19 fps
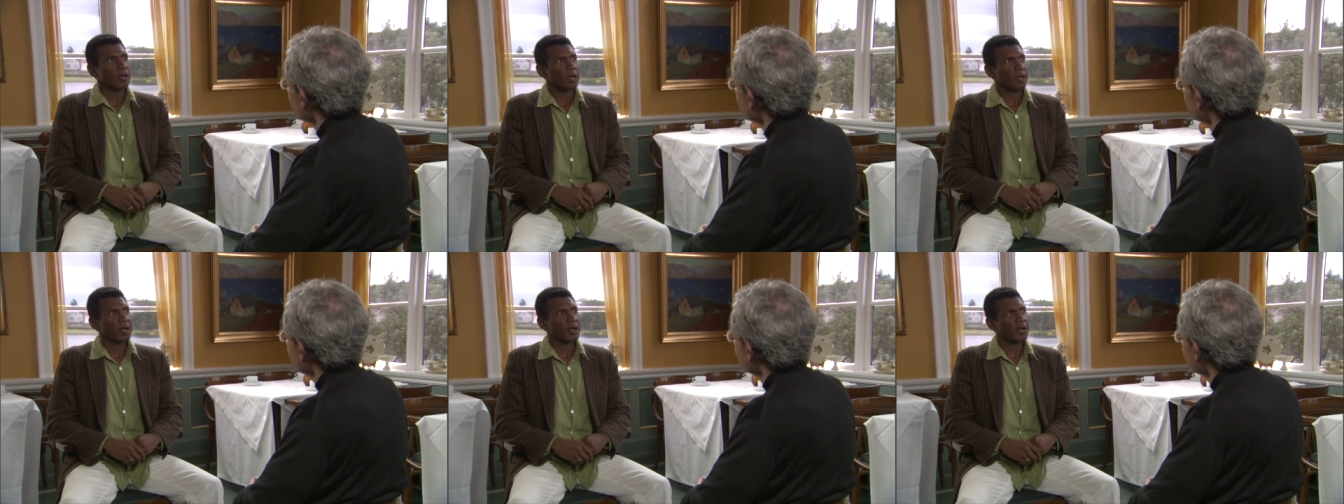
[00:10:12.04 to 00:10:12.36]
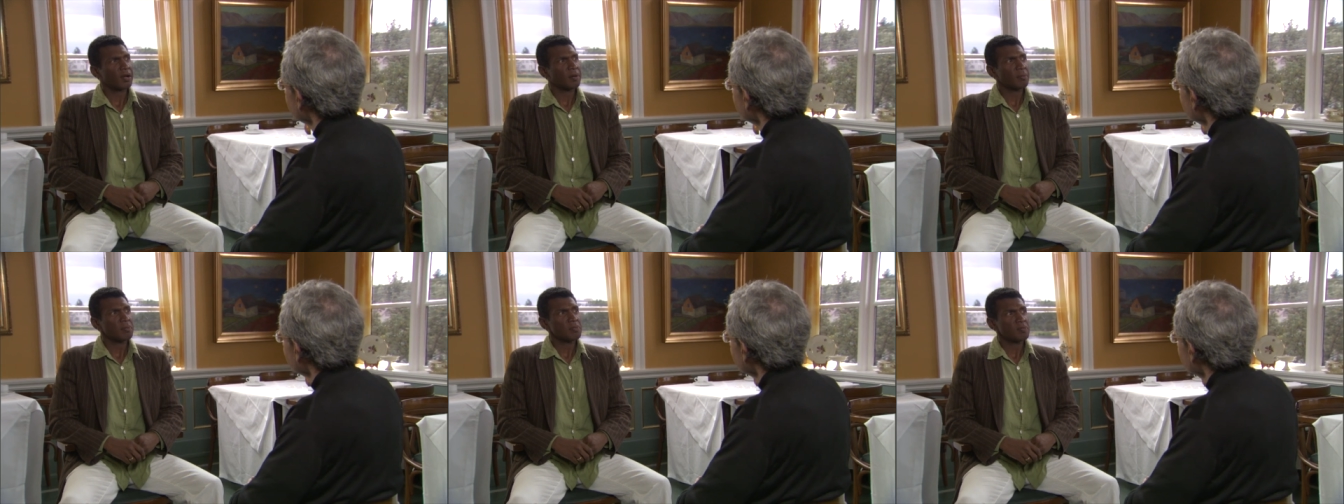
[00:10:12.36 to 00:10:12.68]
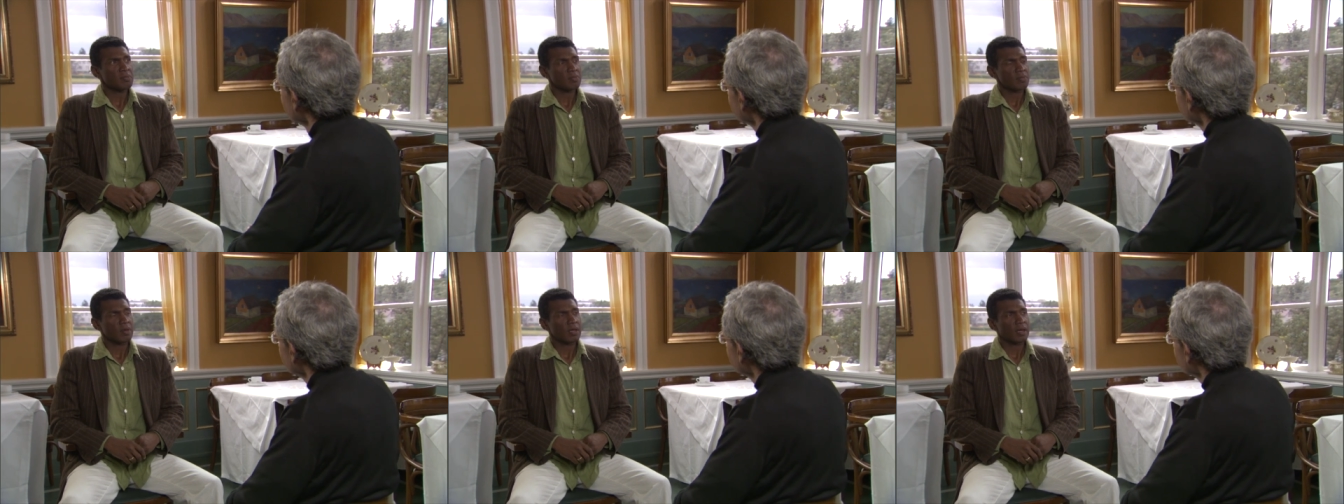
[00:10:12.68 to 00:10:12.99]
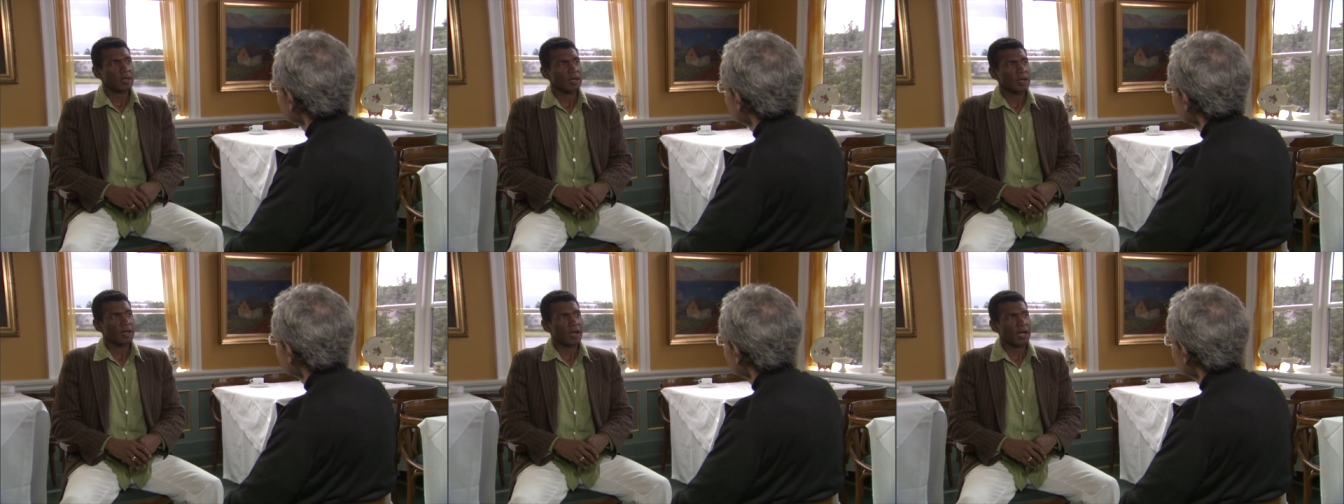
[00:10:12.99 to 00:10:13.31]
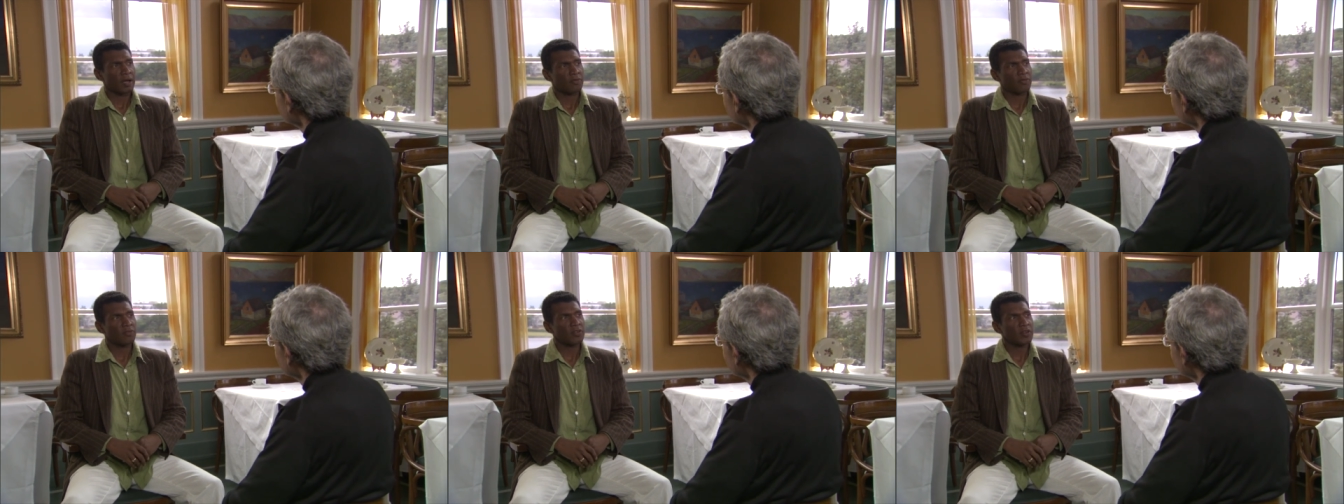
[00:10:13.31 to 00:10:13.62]
Um,
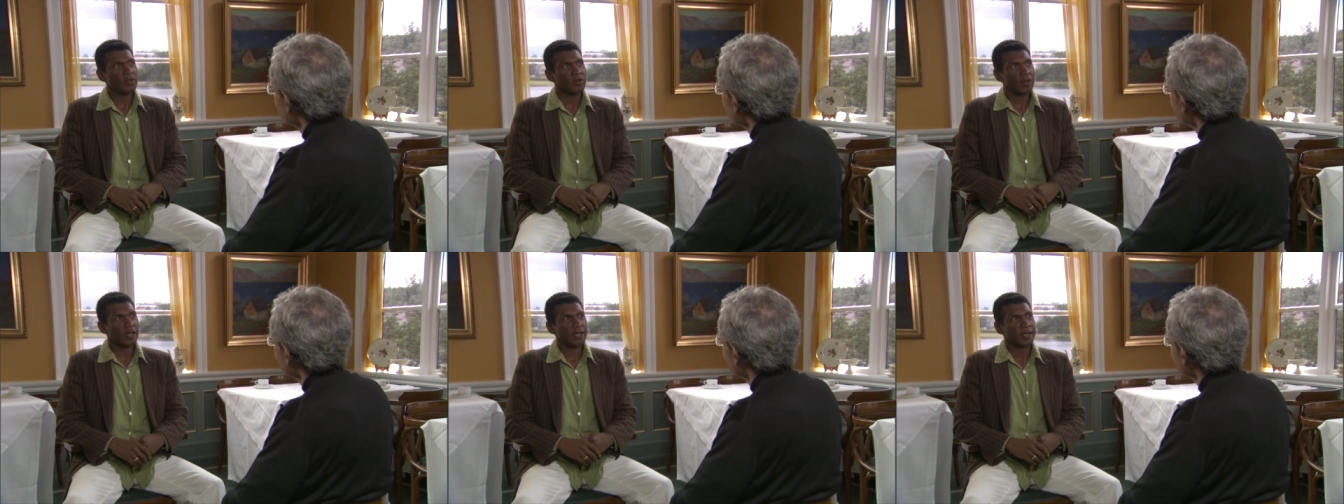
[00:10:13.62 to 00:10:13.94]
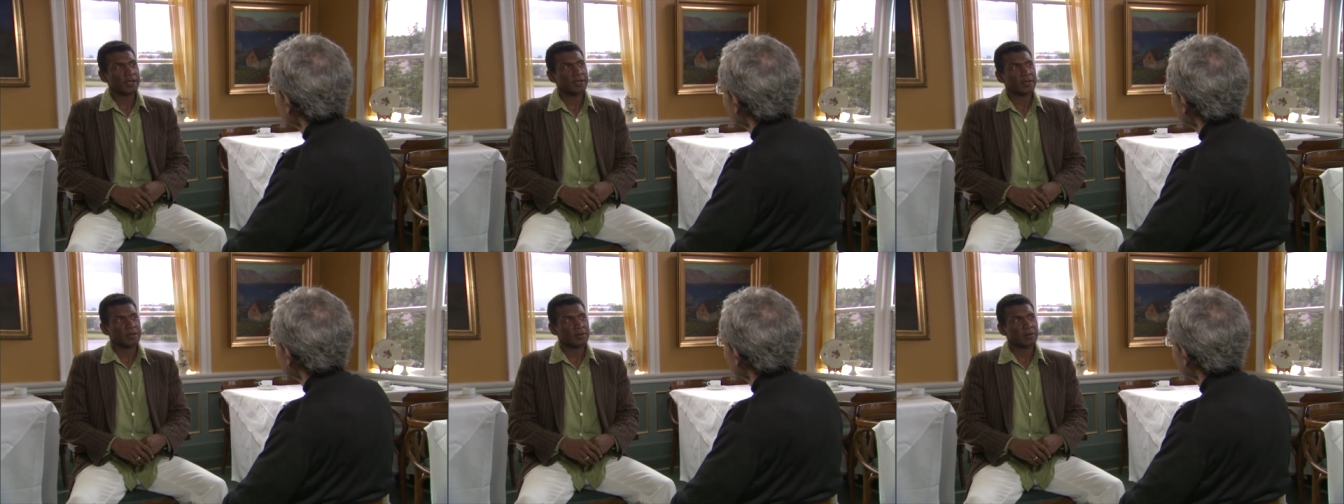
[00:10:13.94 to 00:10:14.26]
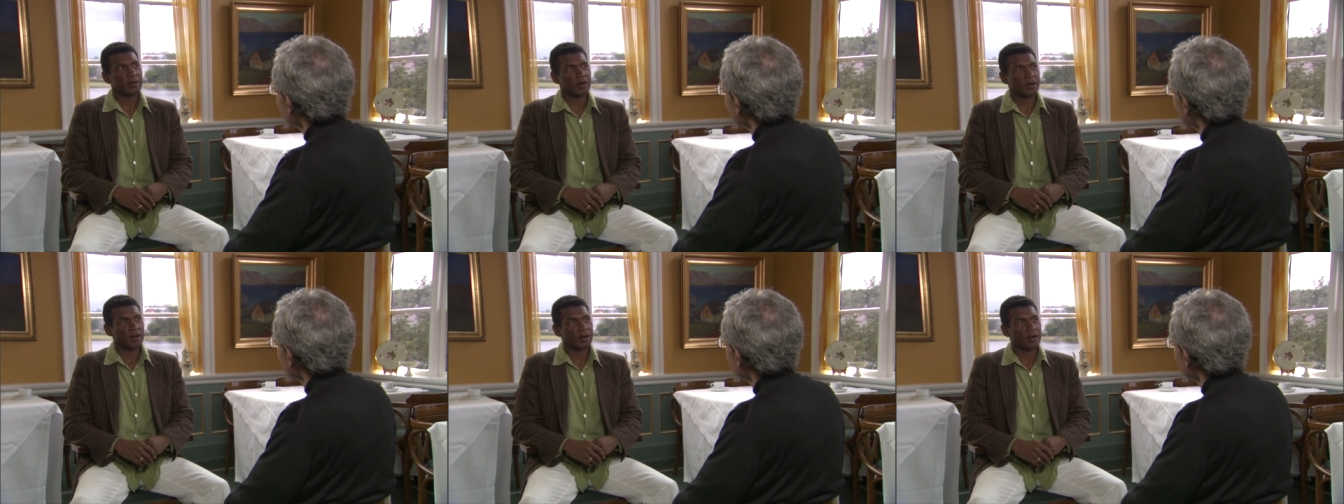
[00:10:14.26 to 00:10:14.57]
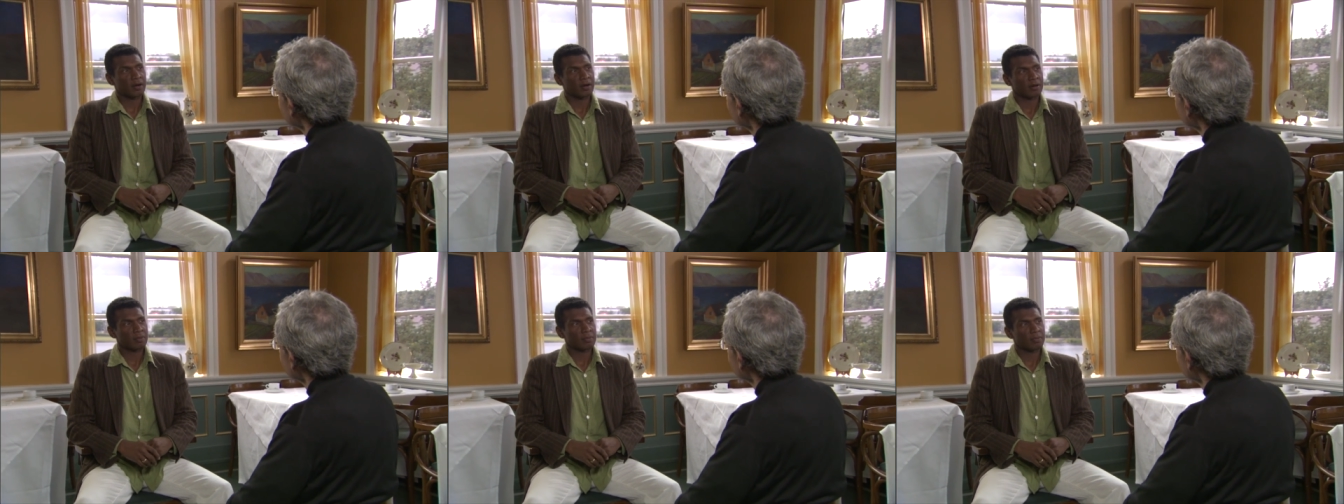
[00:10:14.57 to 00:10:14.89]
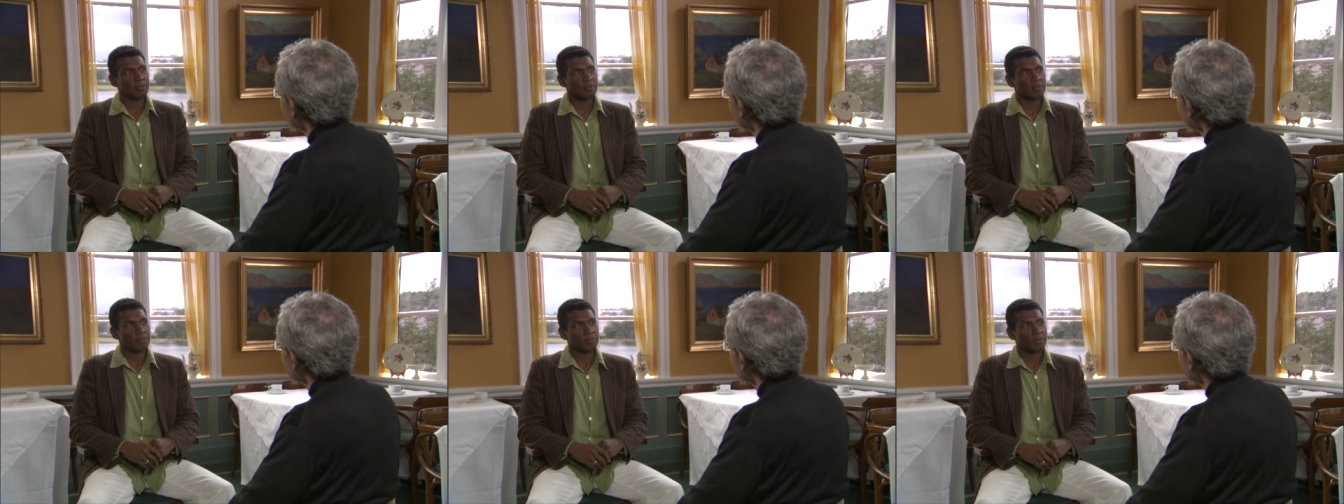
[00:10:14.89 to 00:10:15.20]
I feel like,
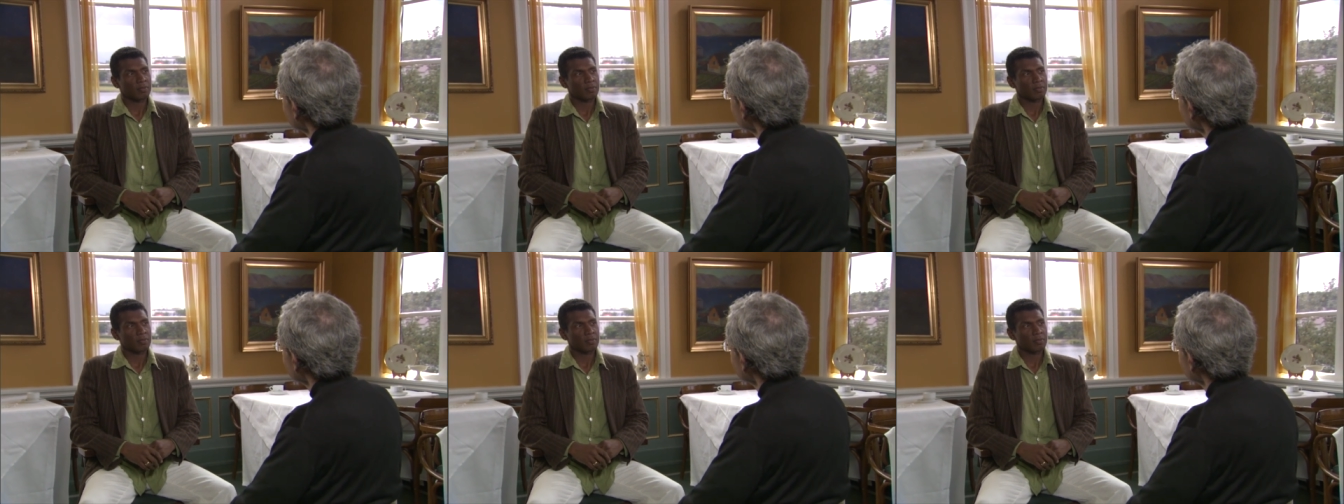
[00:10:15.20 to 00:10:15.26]
um,